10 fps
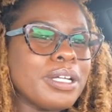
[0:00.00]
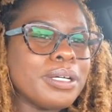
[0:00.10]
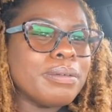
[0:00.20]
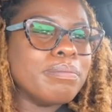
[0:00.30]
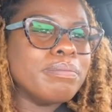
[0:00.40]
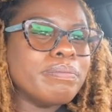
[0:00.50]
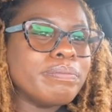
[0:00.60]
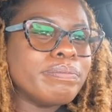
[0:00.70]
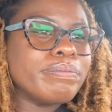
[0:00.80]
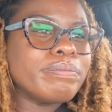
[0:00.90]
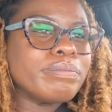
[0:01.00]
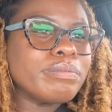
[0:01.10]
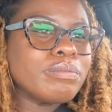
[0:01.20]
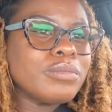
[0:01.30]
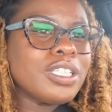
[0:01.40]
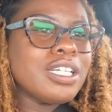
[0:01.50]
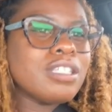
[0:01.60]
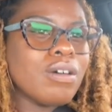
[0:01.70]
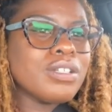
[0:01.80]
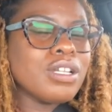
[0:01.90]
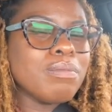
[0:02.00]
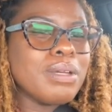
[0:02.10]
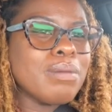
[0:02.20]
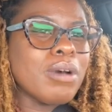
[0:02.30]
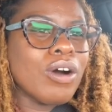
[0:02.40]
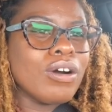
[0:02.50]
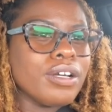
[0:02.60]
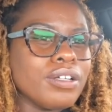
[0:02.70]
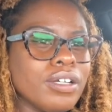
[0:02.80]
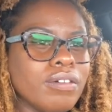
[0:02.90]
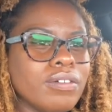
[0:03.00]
But, he's always gonna be in my heart, you know?